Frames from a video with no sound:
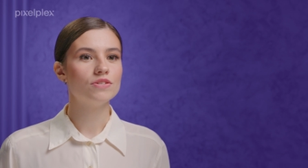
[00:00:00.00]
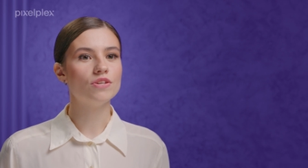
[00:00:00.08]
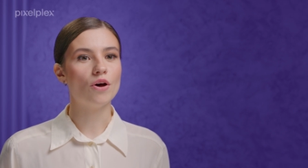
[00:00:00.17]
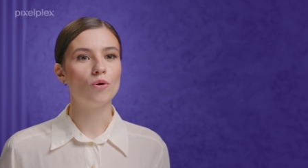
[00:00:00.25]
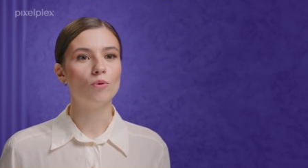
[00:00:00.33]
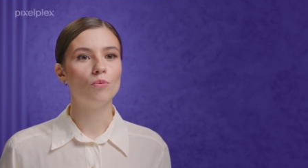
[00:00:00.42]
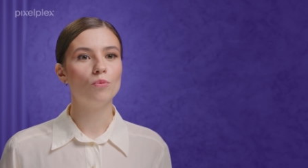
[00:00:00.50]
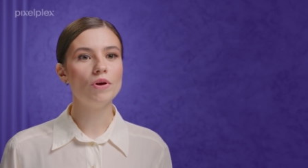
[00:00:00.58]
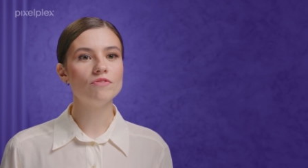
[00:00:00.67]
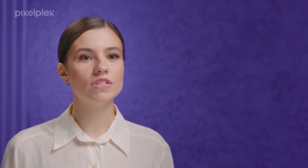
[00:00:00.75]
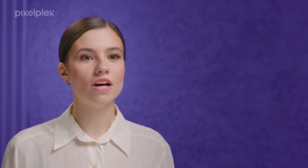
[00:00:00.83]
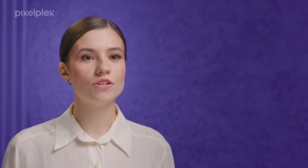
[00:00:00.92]
So,
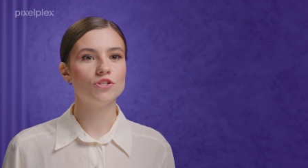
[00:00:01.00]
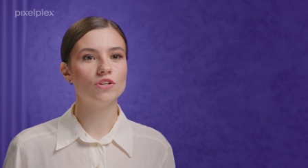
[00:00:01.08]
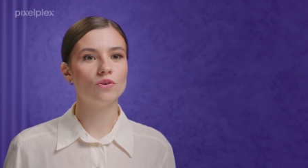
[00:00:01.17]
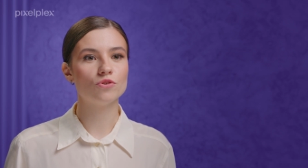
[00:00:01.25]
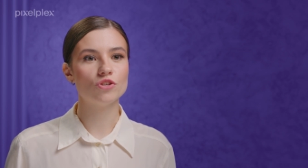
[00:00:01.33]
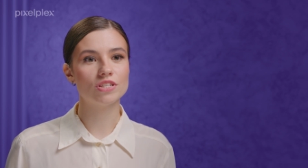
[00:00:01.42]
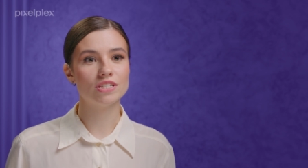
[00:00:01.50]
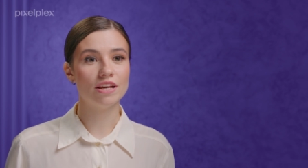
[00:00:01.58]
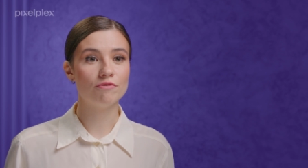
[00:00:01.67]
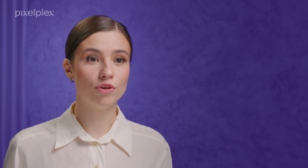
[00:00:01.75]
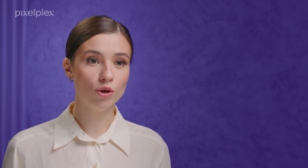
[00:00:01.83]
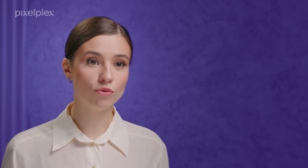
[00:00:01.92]
we've touched on just
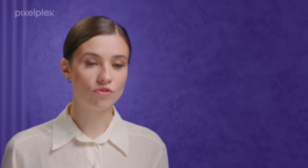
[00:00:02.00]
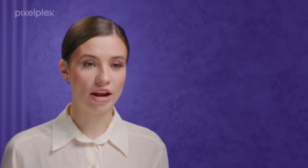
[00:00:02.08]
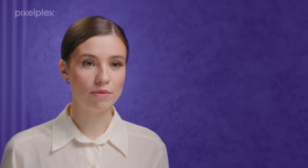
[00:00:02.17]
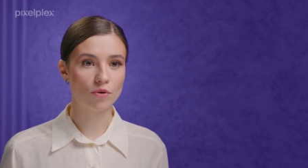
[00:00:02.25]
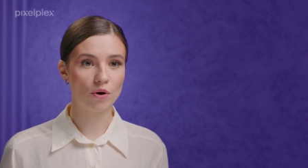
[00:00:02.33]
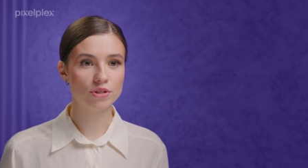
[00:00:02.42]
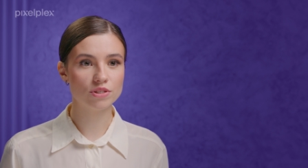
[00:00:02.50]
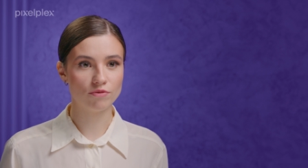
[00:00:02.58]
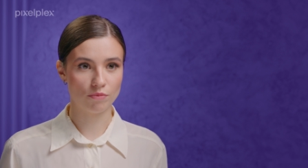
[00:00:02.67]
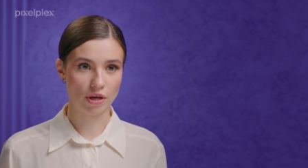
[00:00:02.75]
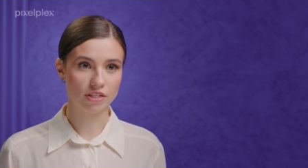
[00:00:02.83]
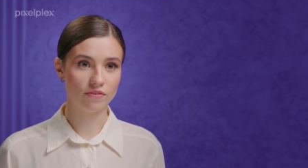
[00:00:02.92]
a few frameworks for
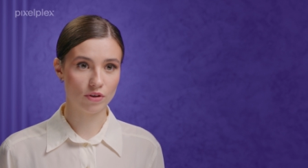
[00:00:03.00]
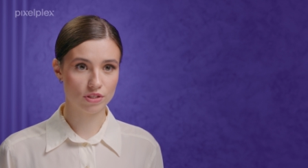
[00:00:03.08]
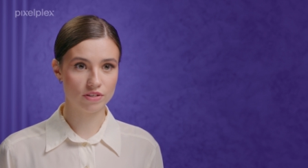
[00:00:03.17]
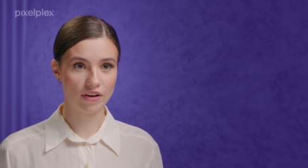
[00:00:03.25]
metaverse